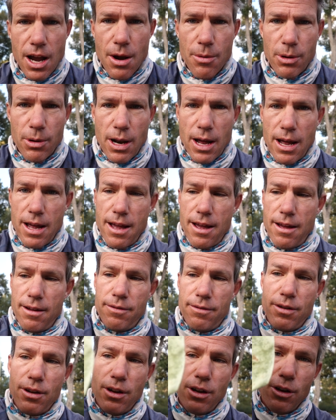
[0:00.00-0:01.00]
out what I
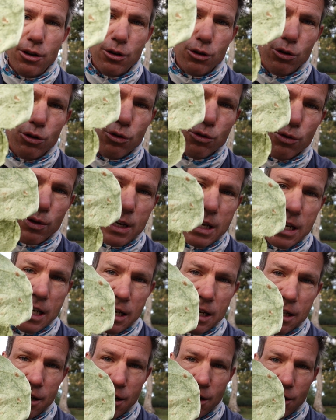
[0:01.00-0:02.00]
have.
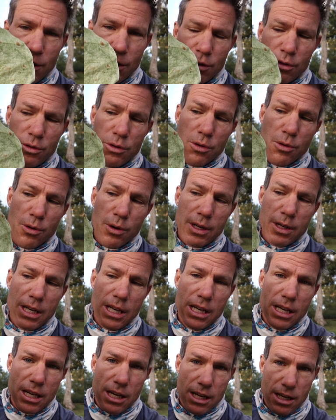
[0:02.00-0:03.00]
Green
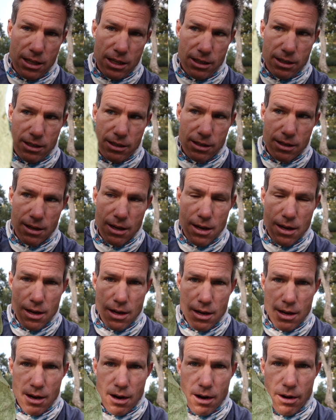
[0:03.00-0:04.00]
tortillas.
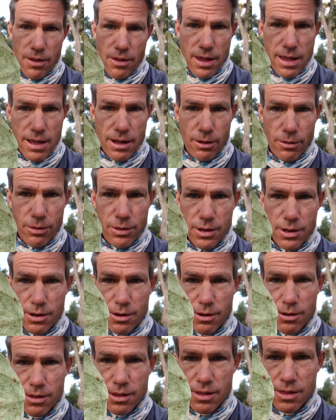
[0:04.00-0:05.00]
Are they
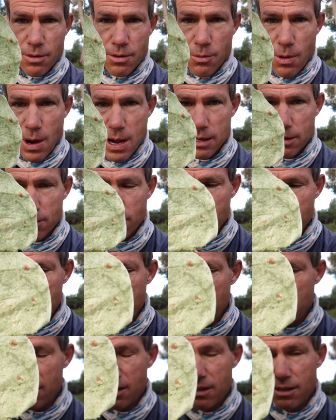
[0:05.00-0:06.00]
healthier than the white
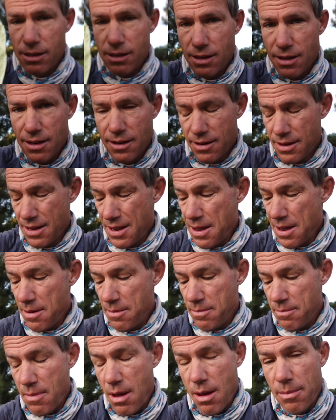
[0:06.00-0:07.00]
tortillas?
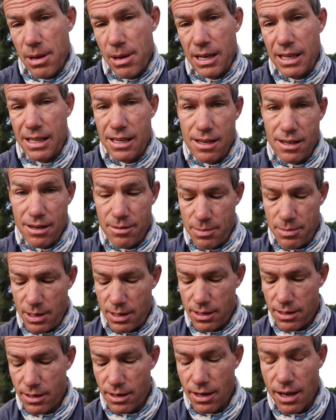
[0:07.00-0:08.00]
Maybe a teeny
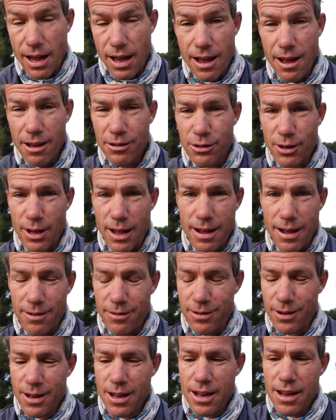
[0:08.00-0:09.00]
bit. I also
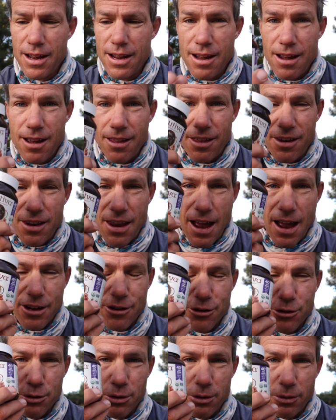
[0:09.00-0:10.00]
have the
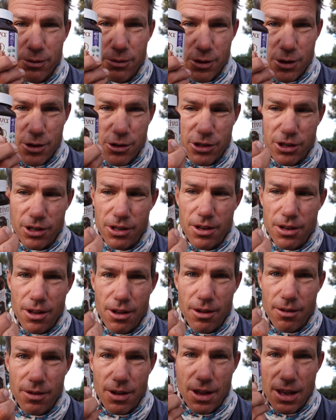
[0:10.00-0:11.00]
natural version
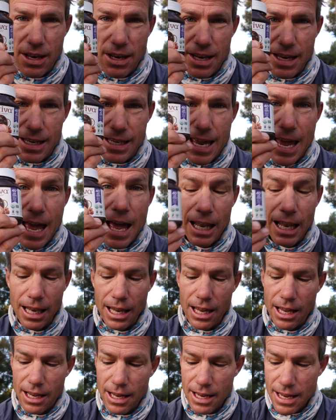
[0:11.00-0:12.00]
of
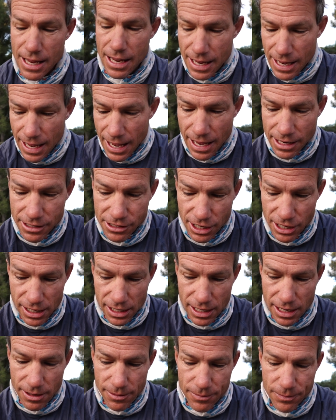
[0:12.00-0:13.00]
Nutella, and check
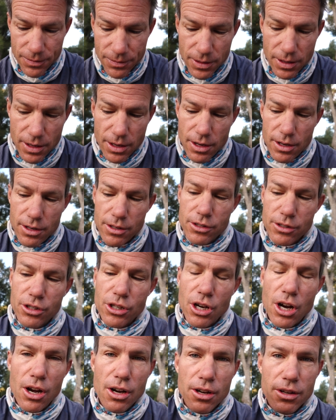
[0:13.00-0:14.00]
it out.
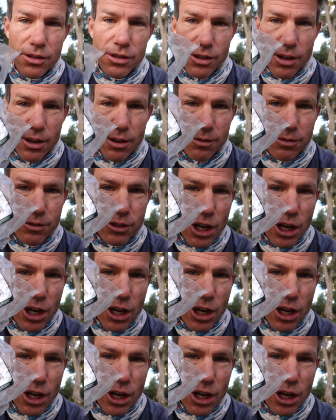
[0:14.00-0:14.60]
Chunks of